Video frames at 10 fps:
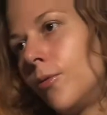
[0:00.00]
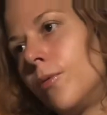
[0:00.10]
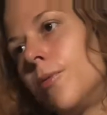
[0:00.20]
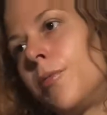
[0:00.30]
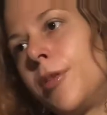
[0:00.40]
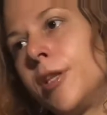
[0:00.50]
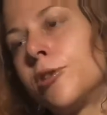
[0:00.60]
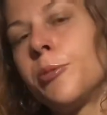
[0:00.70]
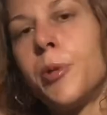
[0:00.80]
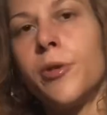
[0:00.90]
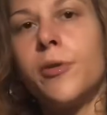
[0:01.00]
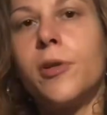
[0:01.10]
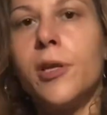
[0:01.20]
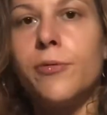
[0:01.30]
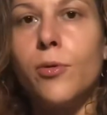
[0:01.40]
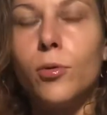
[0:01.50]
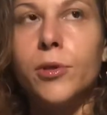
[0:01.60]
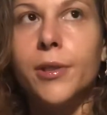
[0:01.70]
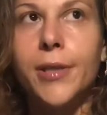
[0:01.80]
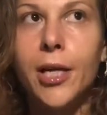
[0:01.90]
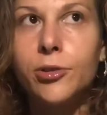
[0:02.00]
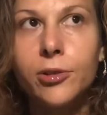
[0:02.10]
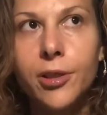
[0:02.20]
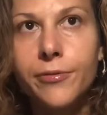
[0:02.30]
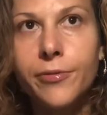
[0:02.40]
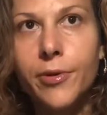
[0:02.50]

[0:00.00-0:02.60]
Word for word: things are perfectly unfolding naturally and